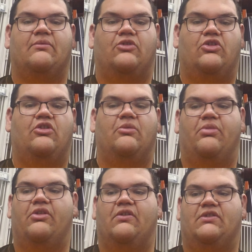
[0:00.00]
up to you to
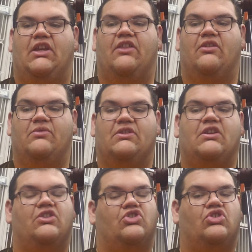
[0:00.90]
put those together. I'm just
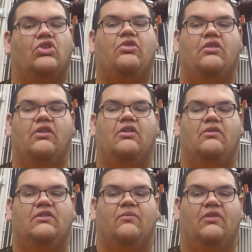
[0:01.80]
going to show you the
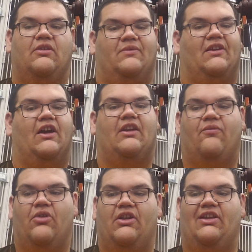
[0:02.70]
notes and rhythms and kind of
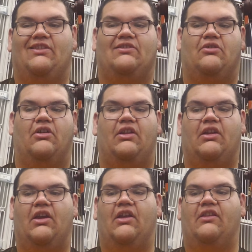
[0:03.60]
where to get started.
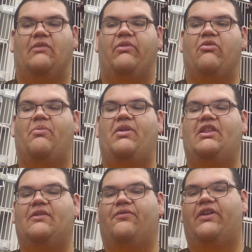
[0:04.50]
Then we
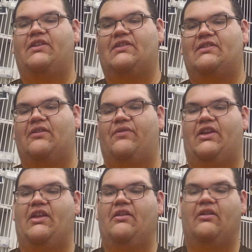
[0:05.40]
repeat the phrase itself
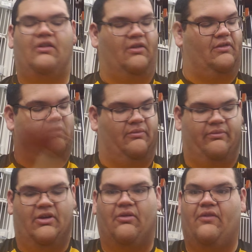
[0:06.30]
again. So
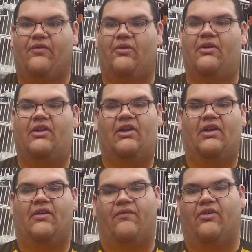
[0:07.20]
going forward
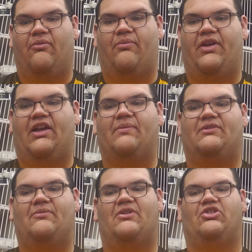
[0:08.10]
from pickups
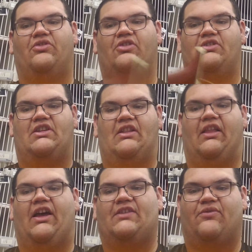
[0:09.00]
to measure 13,
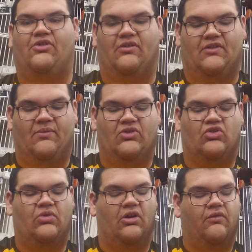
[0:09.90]
last 4 notes of measure
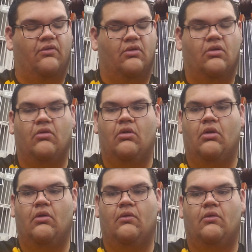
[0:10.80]
12.
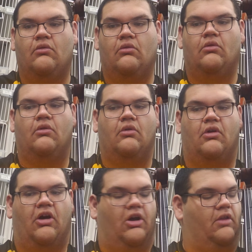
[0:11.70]

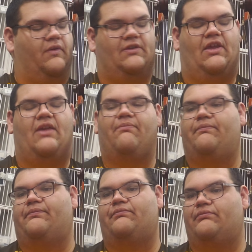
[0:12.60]
All of the same.